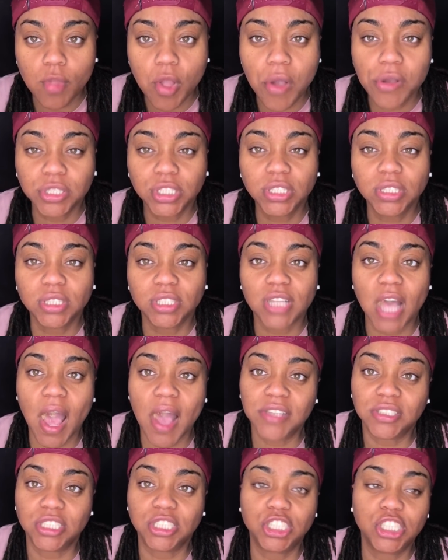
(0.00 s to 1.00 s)
she
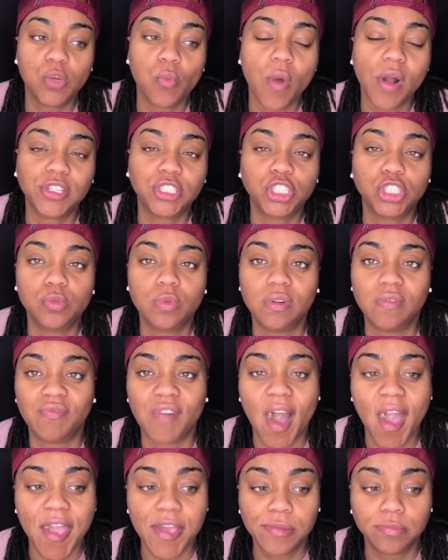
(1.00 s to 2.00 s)
decides that she wants to
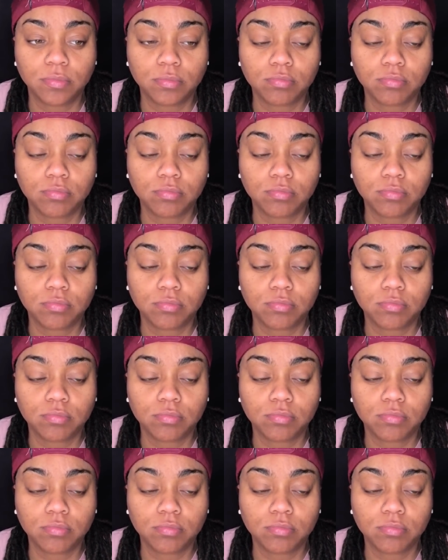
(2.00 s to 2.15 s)
invite